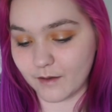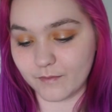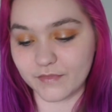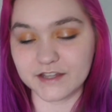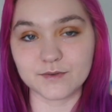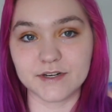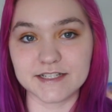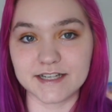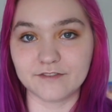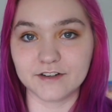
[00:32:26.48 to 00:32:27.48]
This one
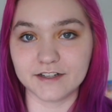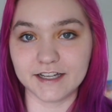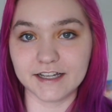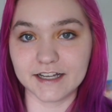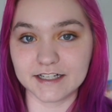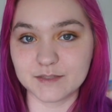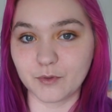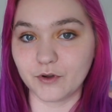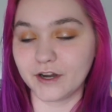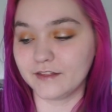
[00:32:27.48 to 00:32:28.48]
is definitely
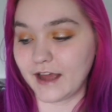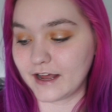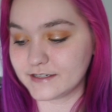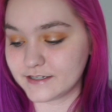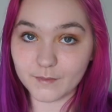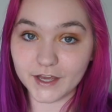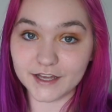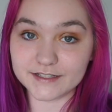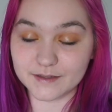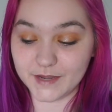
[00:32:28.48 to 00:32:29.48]
exploring that,
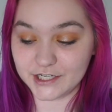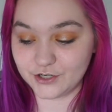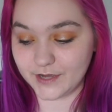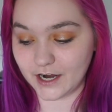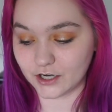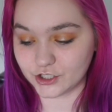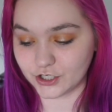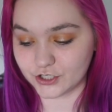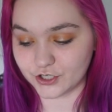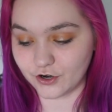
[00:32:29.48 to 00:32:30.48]
because the main two
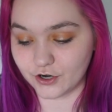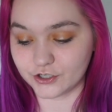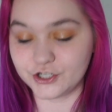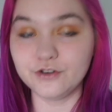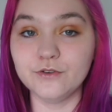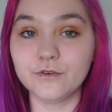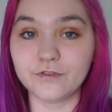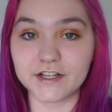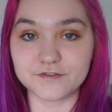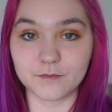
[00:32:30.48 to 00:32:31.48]
characters are two
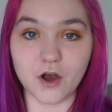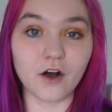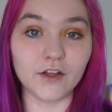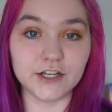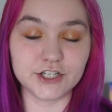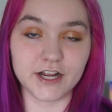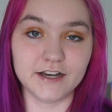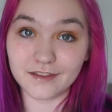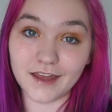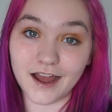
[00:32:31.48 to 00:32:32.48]
friends from college
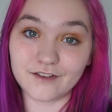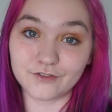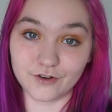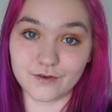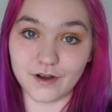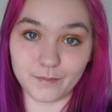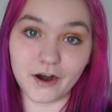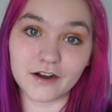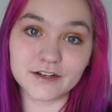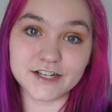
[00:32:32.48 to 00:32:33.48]
and they have grown
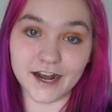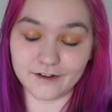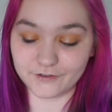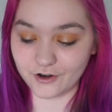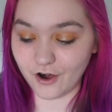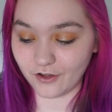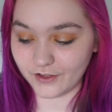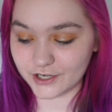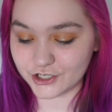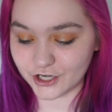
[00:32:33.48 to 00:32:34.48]
apart after
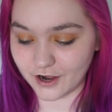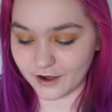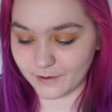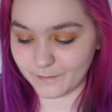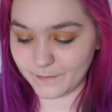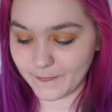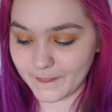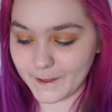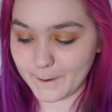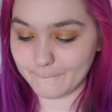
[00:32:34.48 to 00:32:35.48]
college,
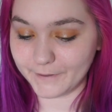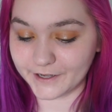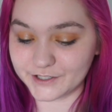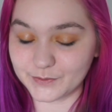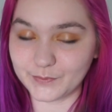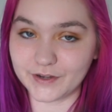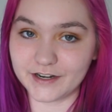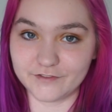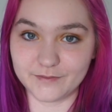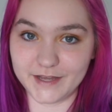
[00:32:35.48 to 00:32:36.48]
but one
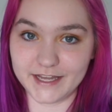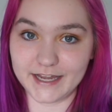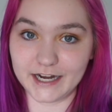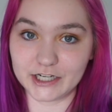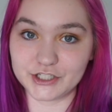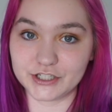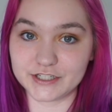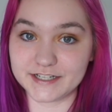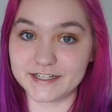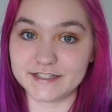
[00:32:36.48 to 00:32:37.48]
of the main
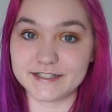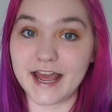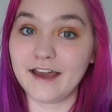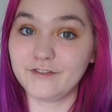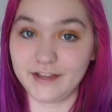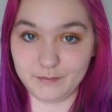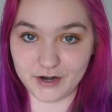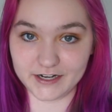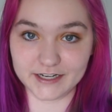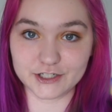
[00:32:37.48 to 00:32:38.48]
characters is heavily
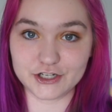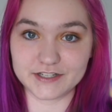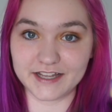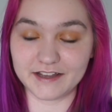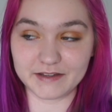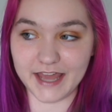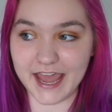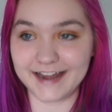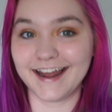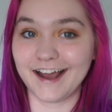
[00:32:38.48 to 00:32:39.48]
pregnant. She's like
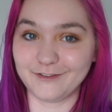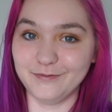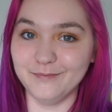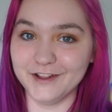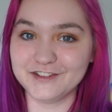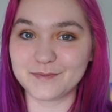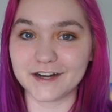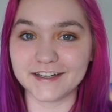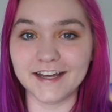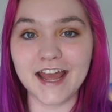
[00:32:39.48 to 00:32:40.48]
8.5 months
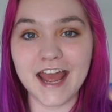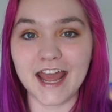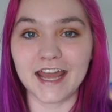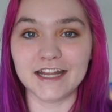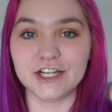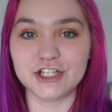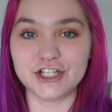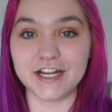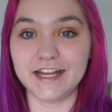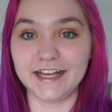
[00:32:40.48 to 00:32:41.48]
pregnant, and
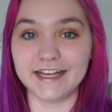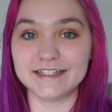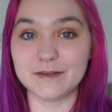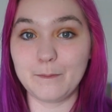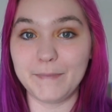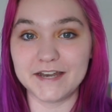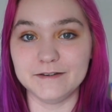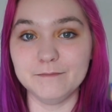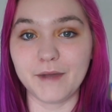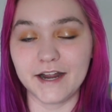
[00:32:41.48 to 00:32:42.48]
she gets
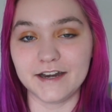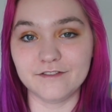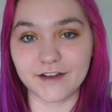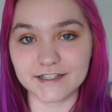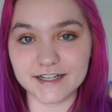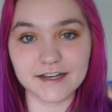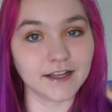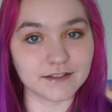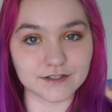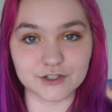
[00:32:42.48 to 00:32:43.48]
bitten by an infected,
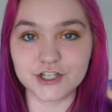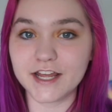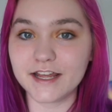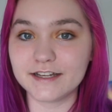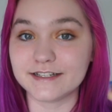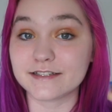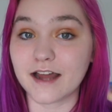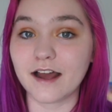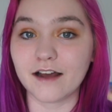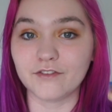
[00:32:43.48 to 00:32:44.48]
and so she does
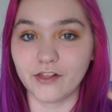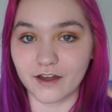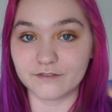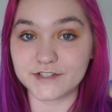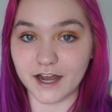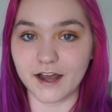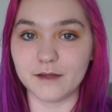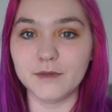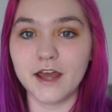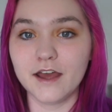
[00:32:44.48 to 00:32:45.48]
not have a lot of
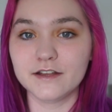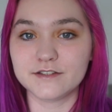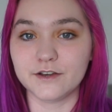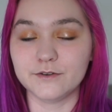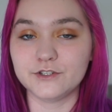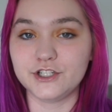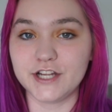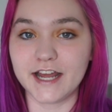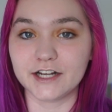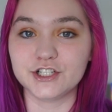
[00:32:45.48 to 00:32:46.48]
time. So
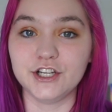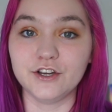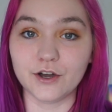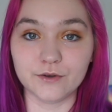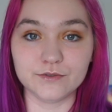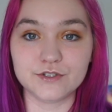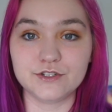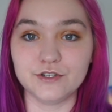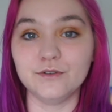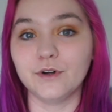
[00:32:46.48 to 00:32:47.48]
she actually goes
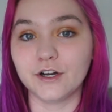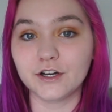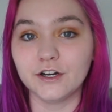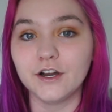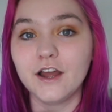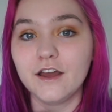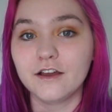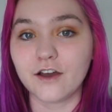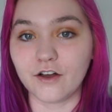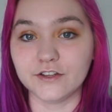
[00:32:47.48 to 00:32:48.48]
to her
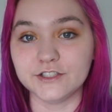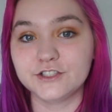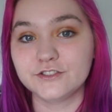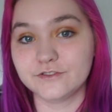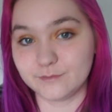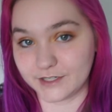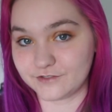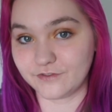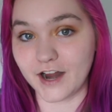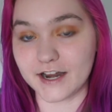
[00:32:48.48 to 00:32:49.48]
college best
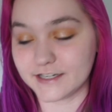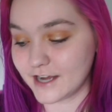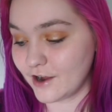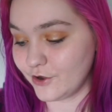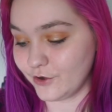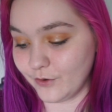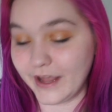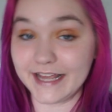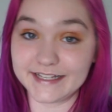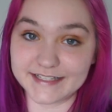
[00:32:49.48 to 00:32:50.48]
friend, who
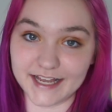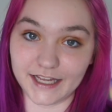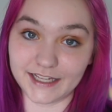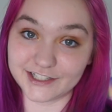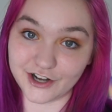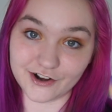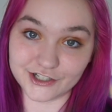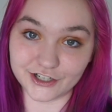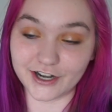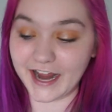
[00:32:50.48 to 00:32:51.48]
is a
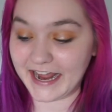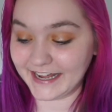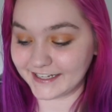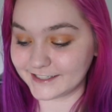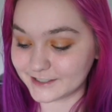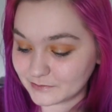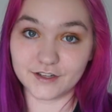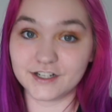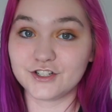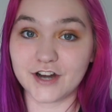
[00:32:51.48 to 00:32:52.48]
doctor, and
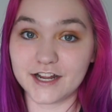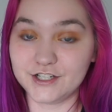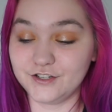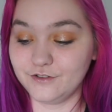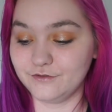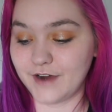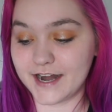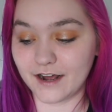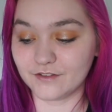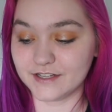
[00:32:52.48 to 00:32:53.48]
they're trying to write
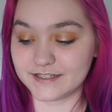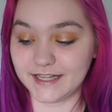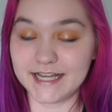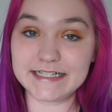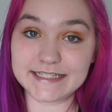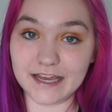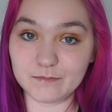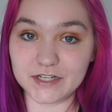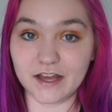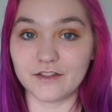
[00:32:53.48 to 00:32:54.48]
out this
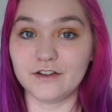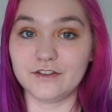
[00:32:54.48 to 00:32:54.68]
landscape together.